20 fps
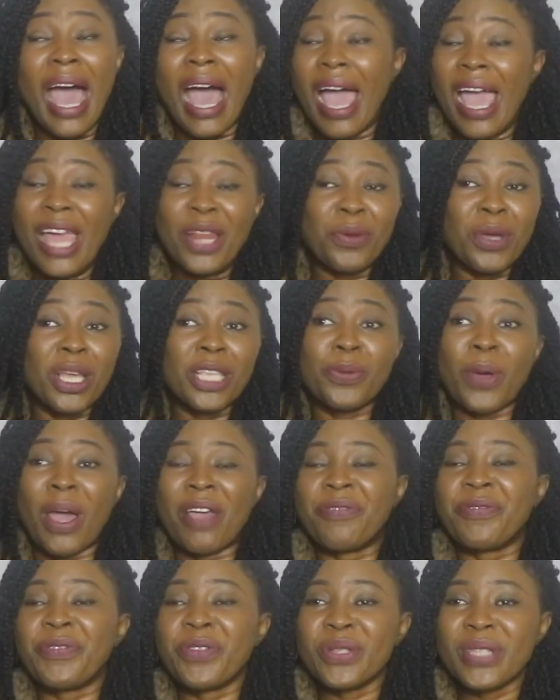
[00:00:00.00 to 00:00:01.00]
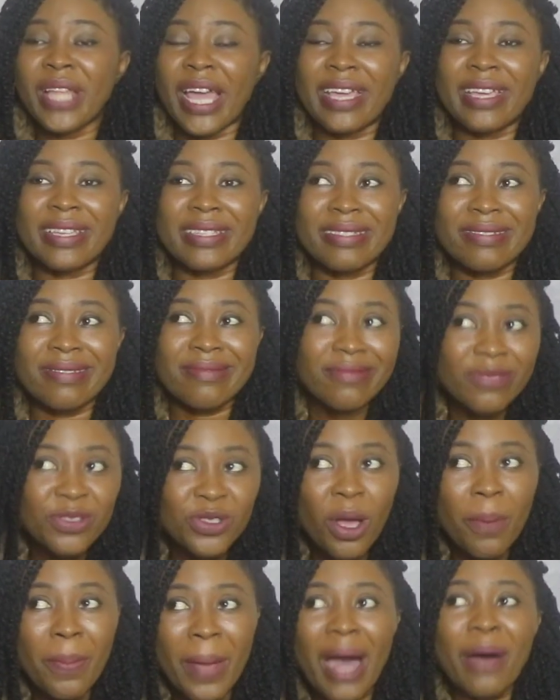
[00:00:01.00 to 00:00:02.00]
Anyways, well, I feel like
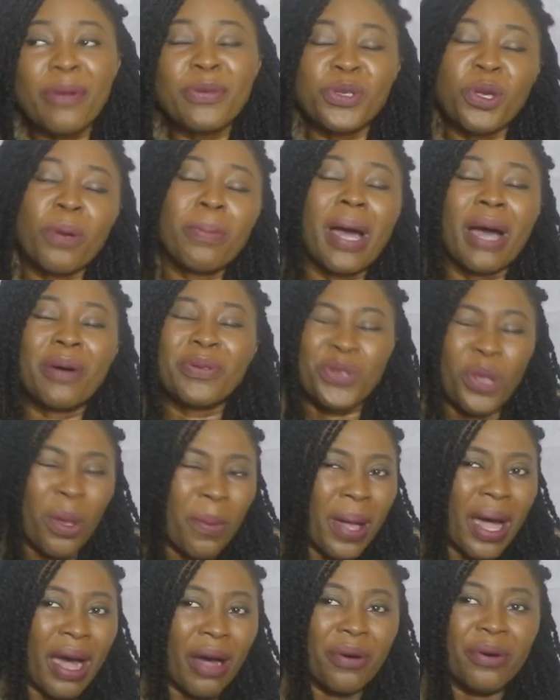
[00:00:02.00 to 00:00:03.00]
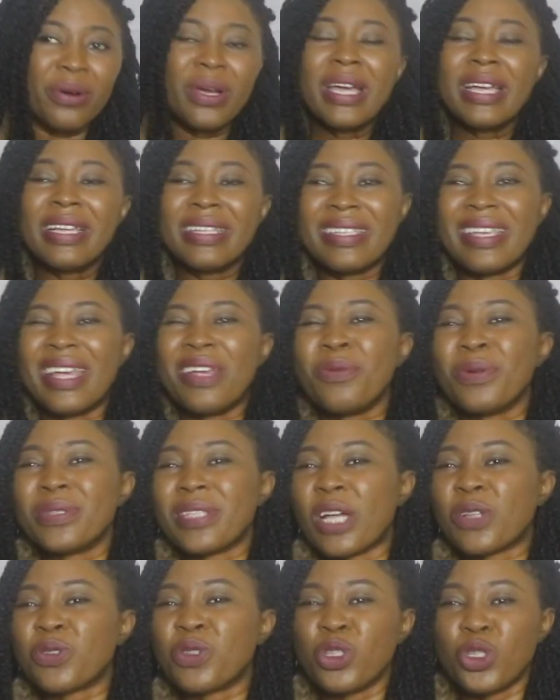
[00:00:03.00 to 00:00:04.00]
somehow, somehow, somehow, Terry was
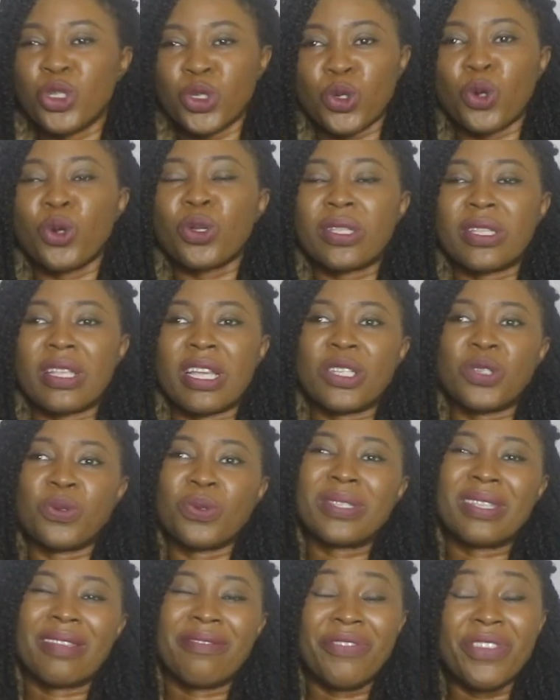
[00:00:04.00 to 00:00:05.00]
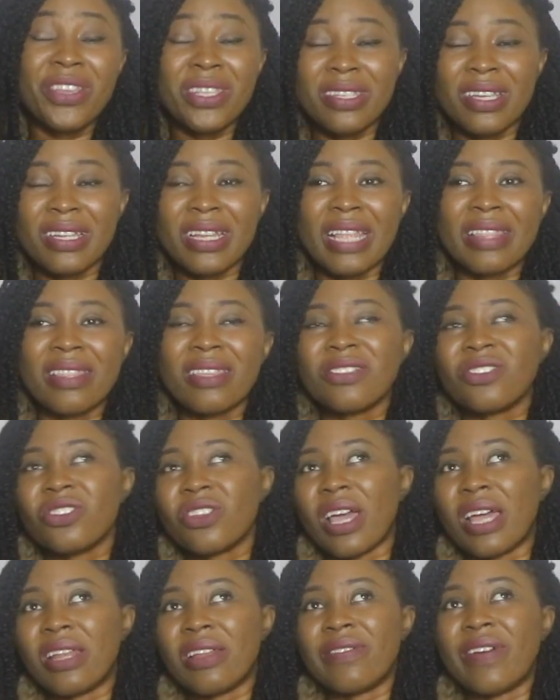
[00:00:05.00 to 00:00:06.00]
actually shocked that she was evicted. I think she
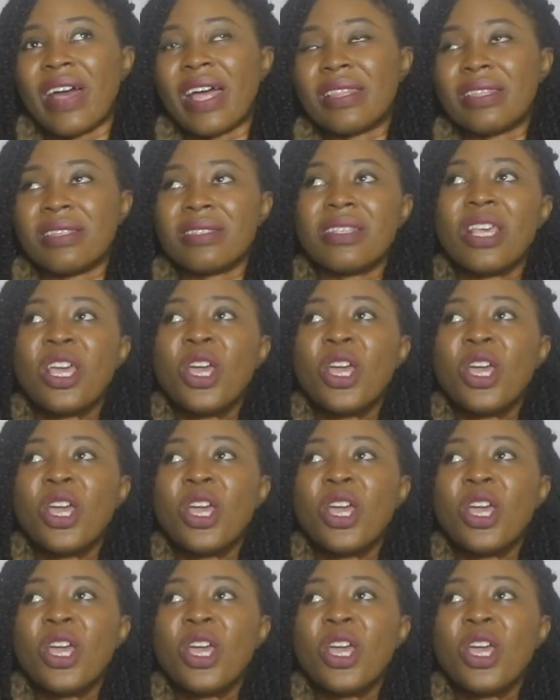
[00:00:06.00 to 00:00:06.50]
kind of had this